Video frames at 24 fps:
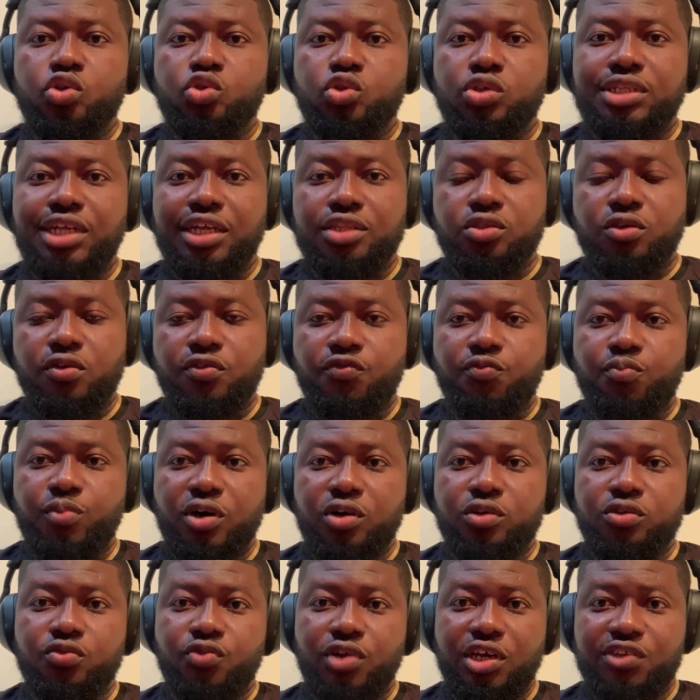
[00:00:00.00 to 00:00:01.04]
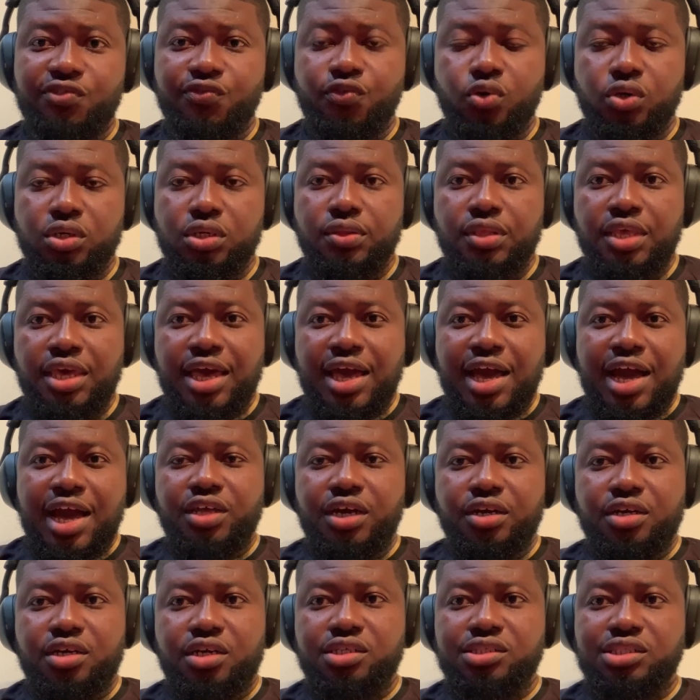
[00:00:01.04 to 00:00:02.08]
And also that of Marcus Rashford.
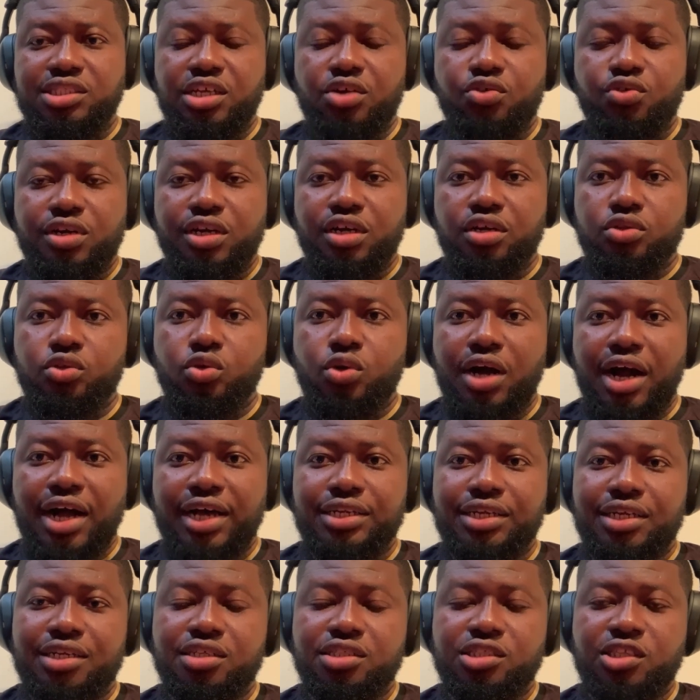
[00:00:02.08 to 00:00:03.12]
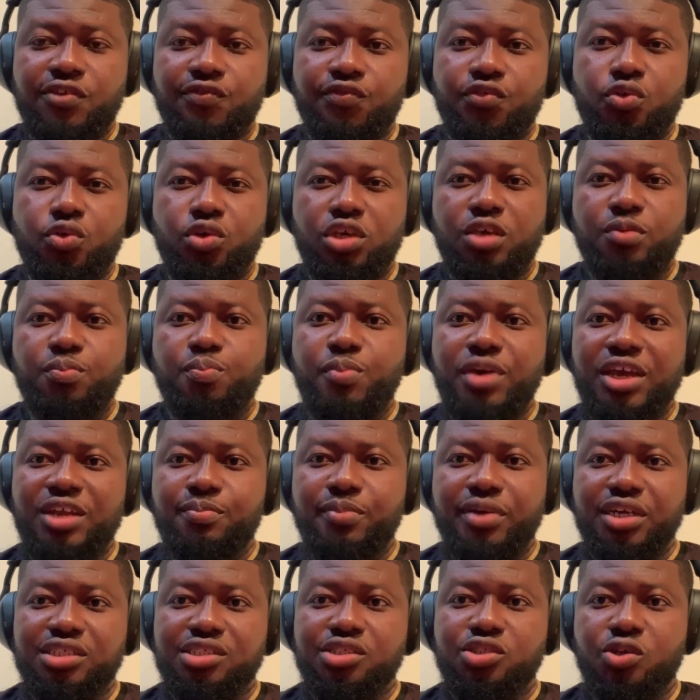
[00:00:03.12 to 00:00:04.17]
After Cristiano Ronaldo had an interview, he
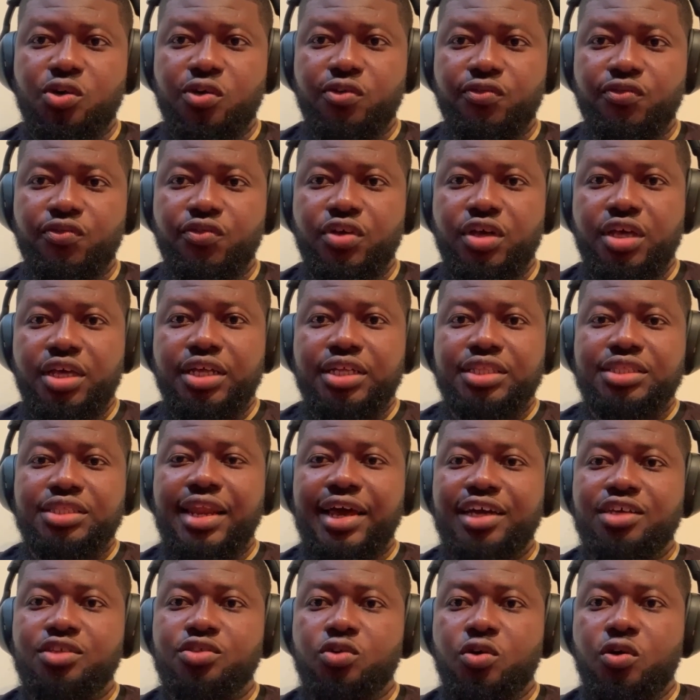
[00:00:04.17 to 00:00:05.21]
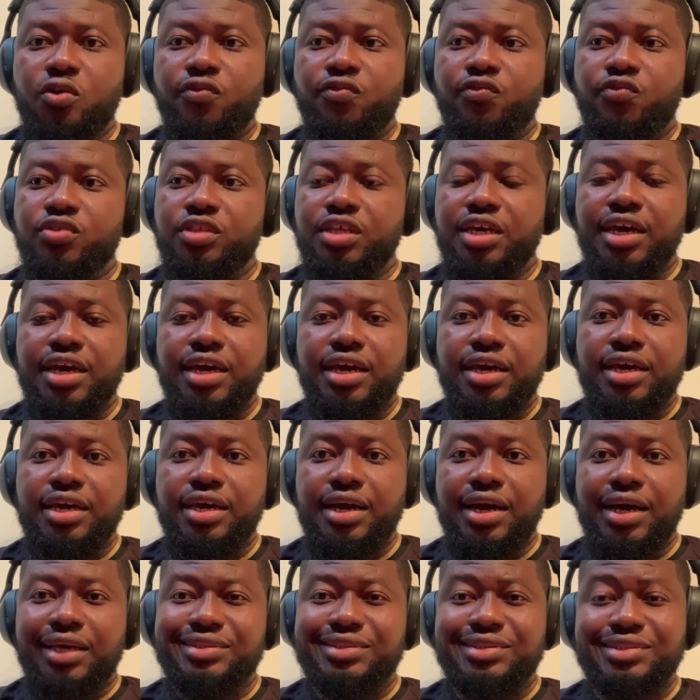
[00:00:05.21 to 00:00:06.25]
made mention of the likes of
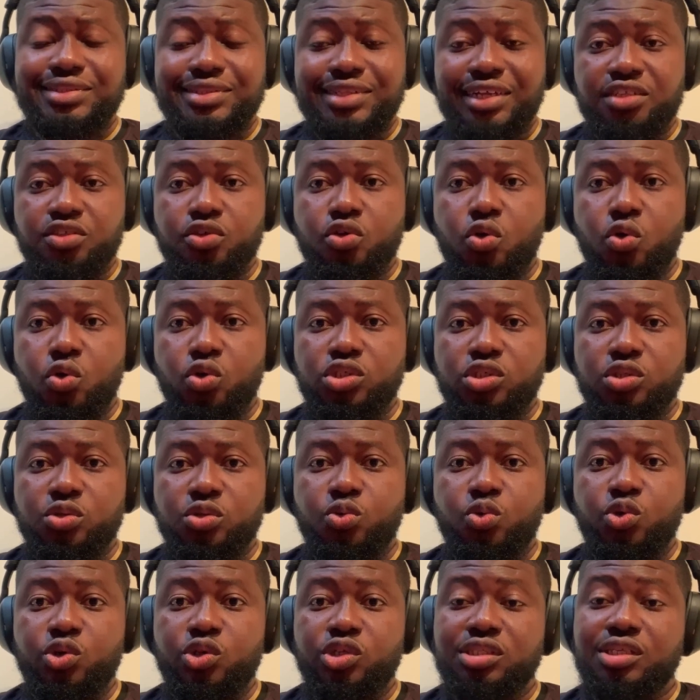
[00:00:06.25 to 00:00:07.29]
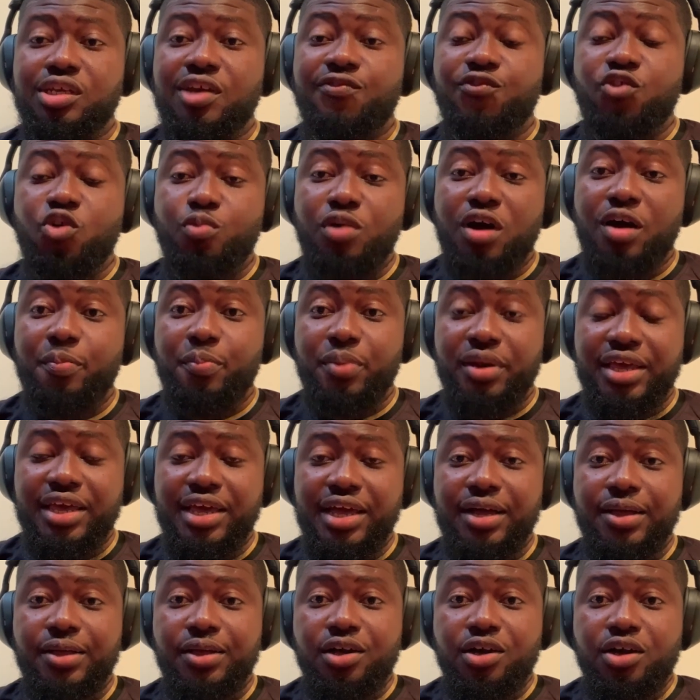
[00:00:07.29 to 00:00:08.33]
the assistant coach, who is a former
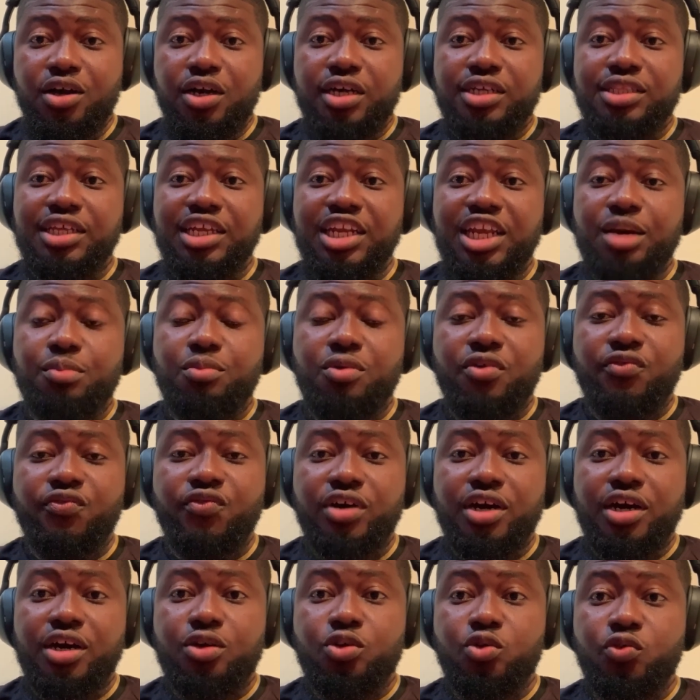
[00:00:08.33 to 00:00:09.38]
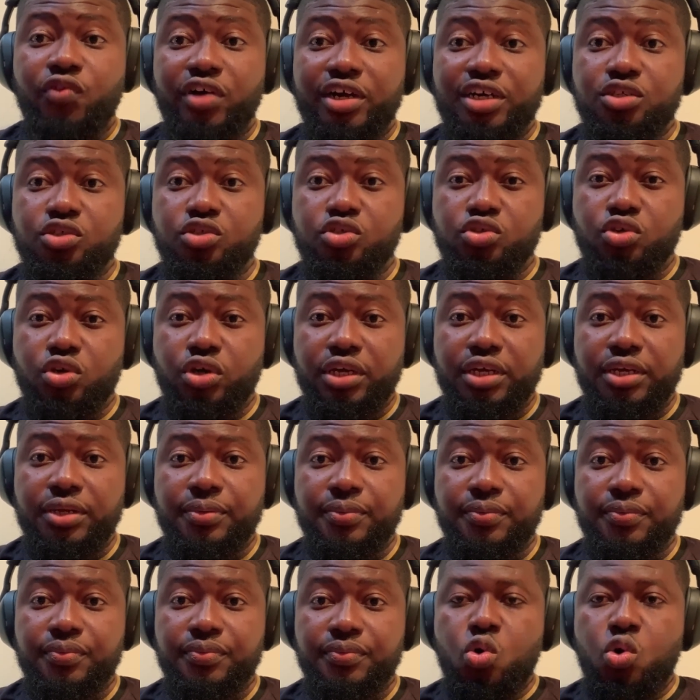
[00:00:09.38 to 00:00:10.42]
player in the name of Ruvan
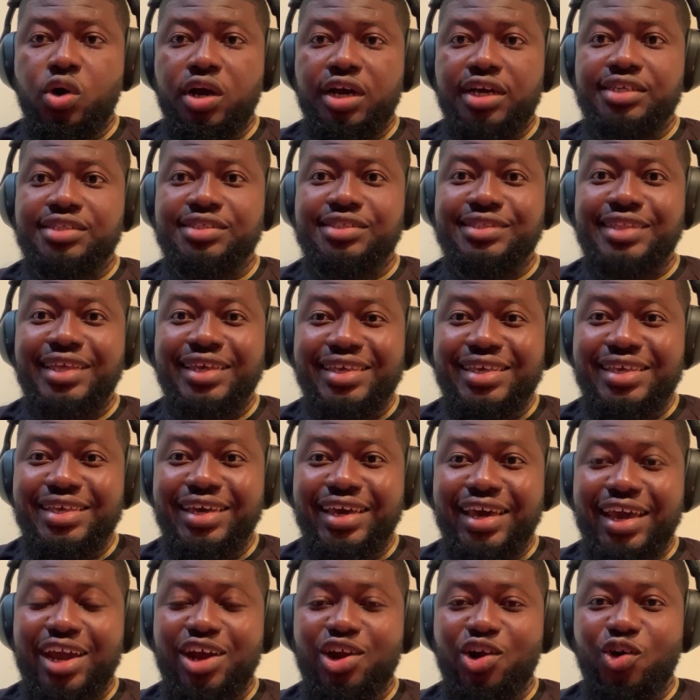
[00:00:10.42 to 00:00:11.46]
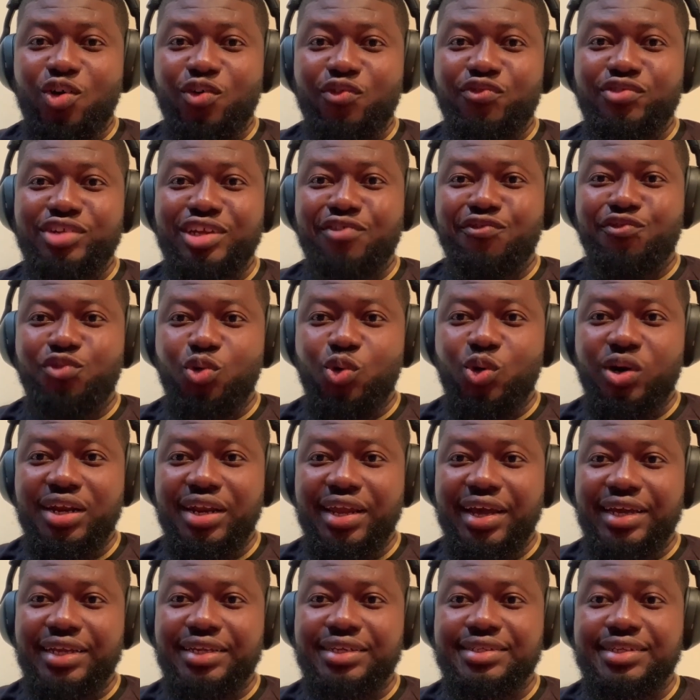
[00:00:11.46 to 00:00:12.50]
Nistelrooy, who is taking care of the
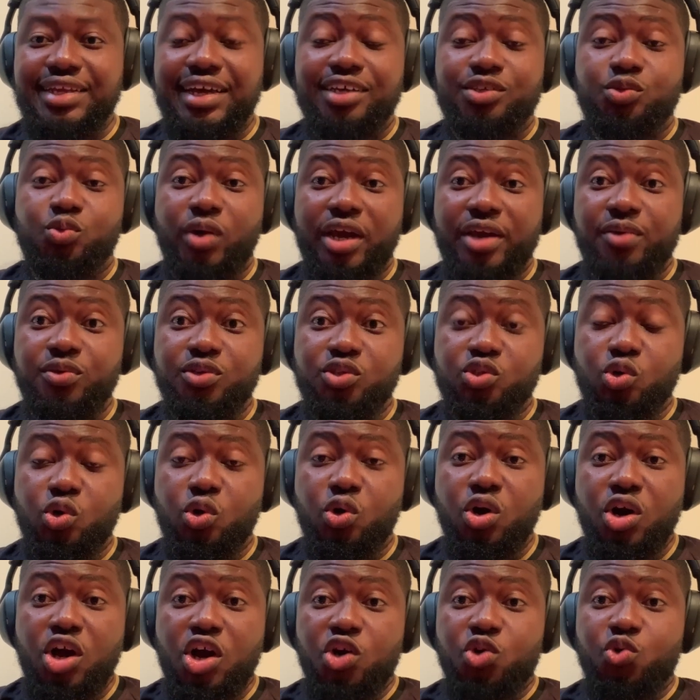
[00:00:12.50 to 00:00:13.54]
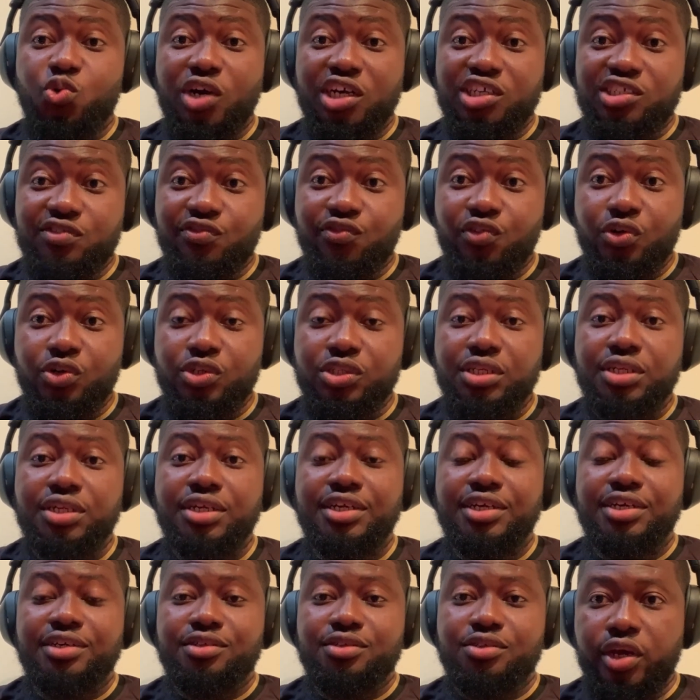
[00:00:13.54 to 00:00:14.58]
forward line. That's why we saw
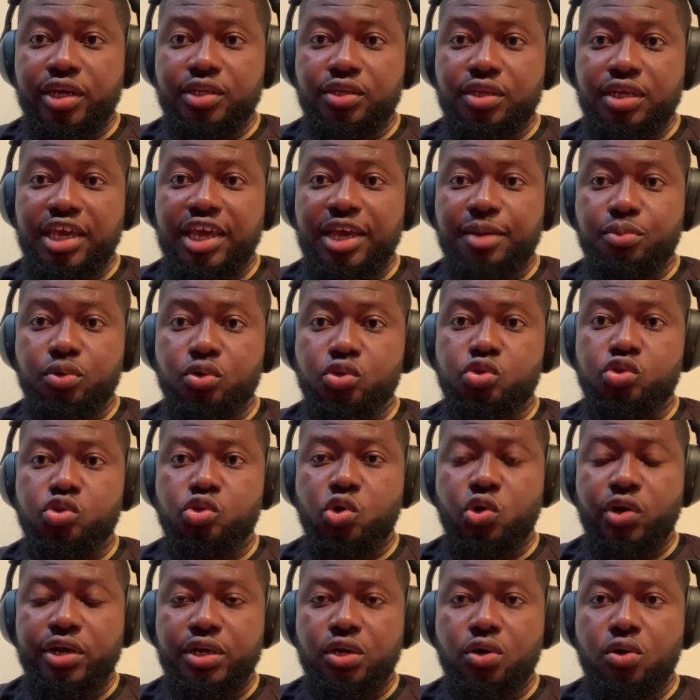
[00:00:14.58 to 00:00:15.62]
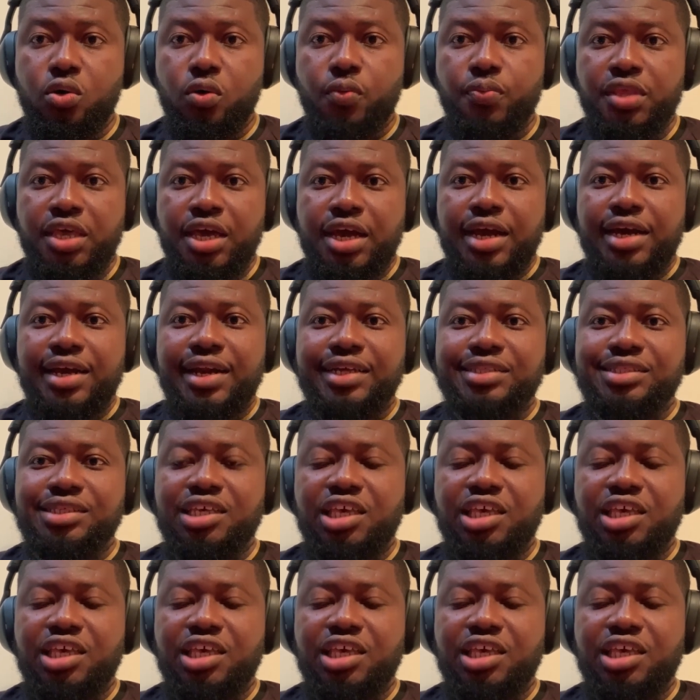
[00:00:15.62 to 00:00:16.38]
Rashford able to score a goal.